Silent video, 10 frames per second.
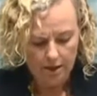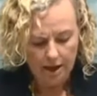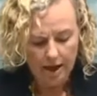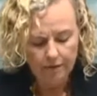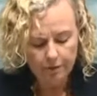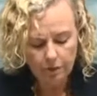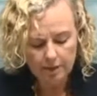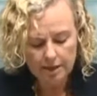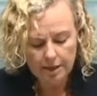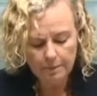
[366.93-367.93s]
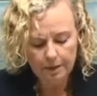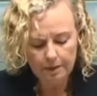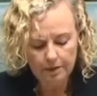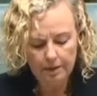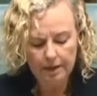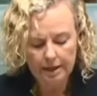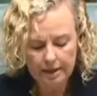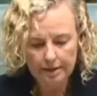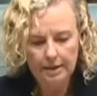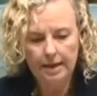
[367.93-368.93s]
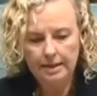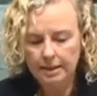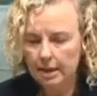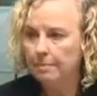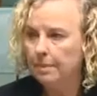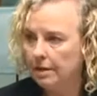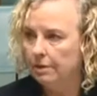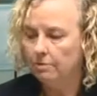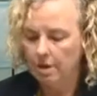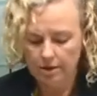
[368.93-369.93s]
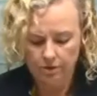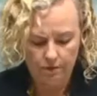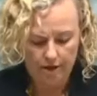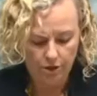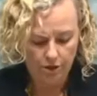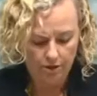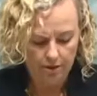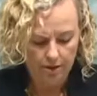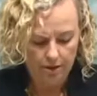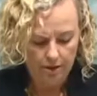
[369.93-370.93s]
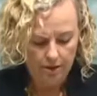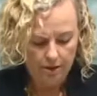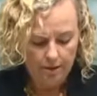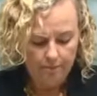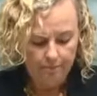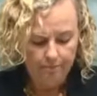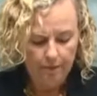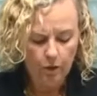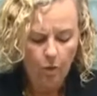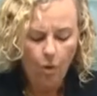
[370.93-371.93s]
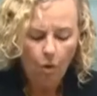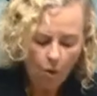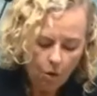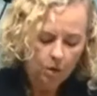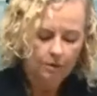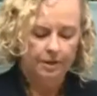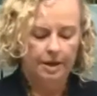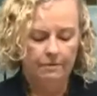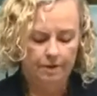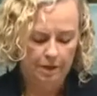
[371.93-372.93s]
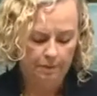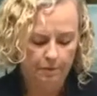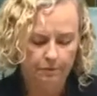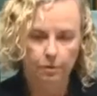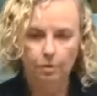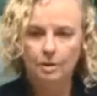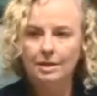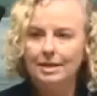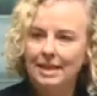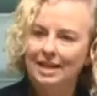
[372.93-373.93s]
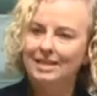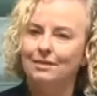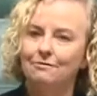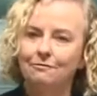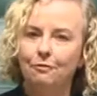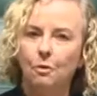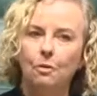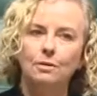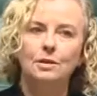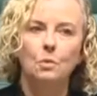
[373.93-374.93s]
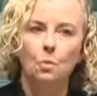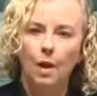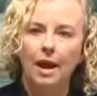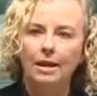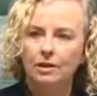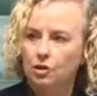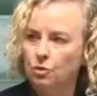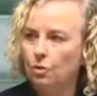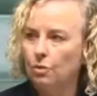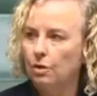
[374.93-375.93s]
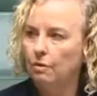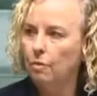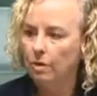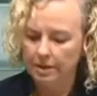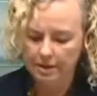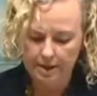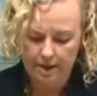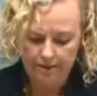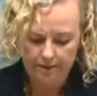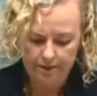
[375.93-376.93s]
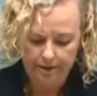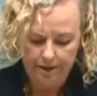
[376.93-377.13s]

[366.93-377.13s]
And of course, this bill is a step in the right direction. But all of the evidence before us says it falls way short of what is needed.